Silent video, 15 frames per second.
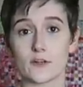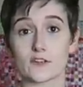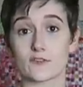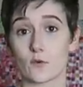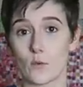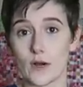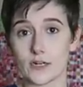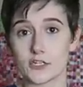much
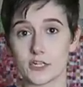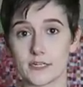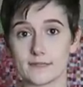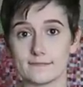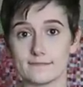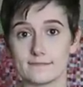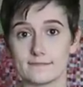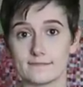for
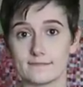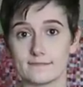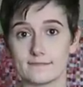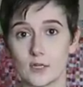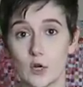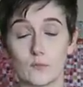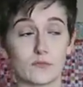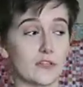watching.
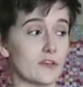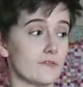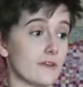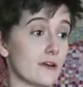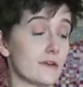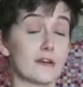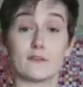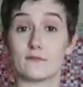Hopefully you found it